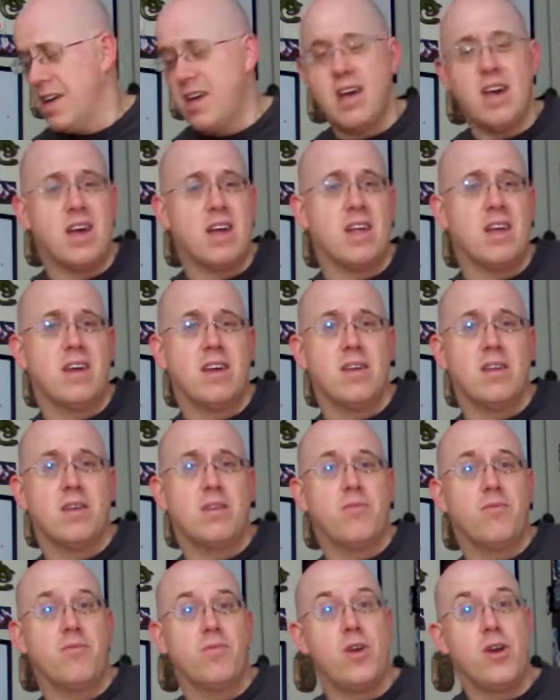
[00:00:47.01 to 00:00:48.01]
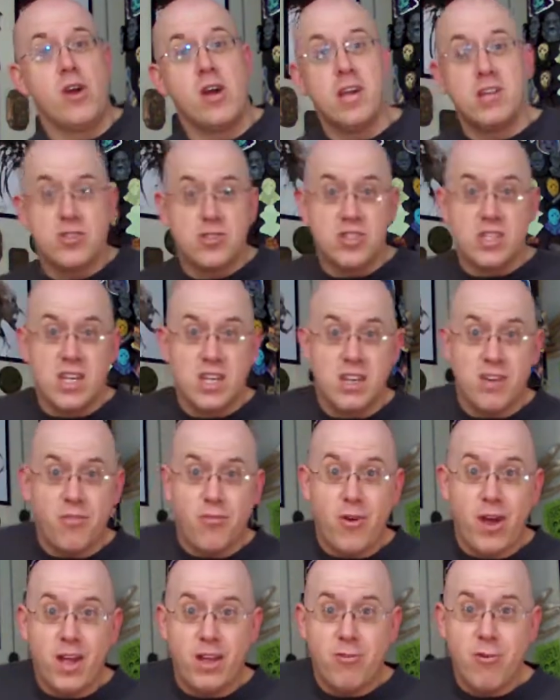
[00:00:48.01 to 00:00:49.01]
And if you're interested in the
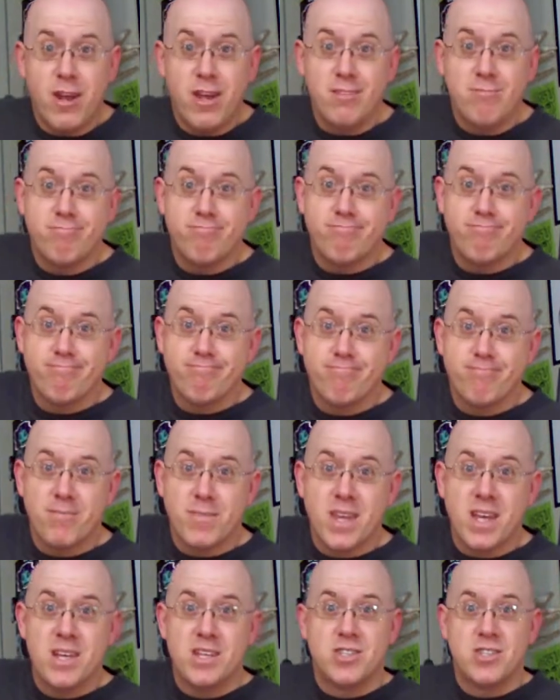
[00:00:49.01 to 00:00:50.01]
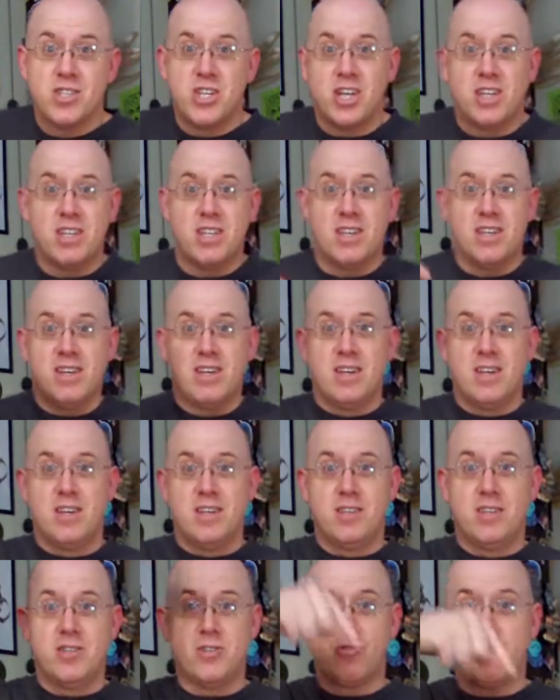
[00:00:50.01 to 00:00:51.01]
Fright Crate, check the
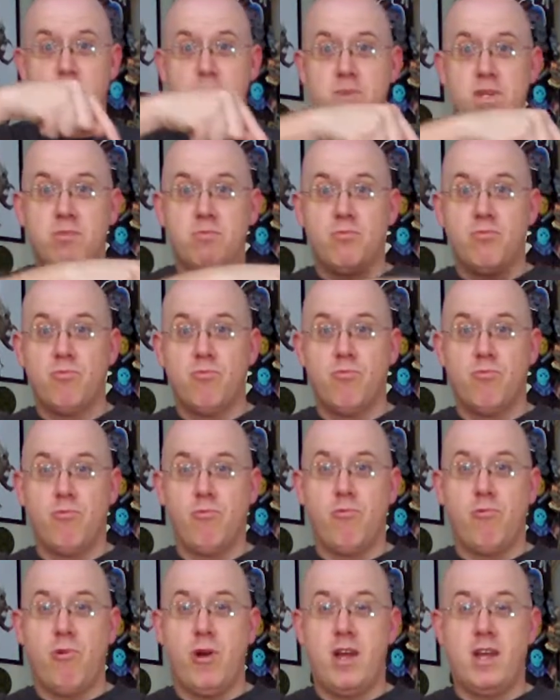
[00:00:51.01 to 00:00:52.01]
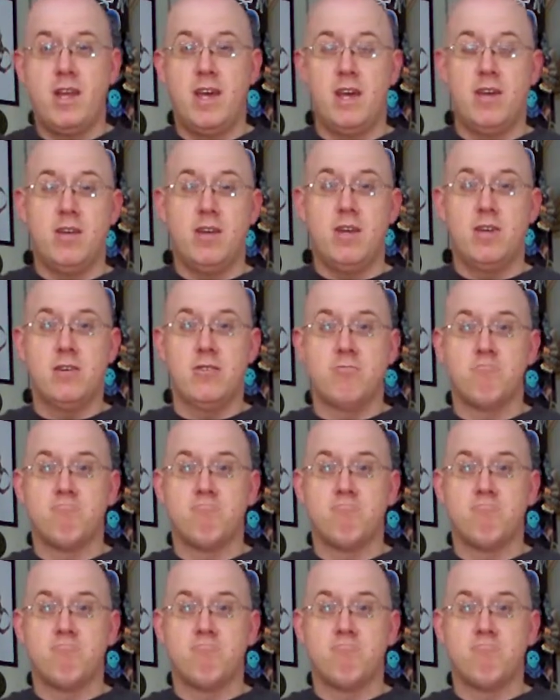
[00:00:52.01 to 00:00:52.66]
description right down here.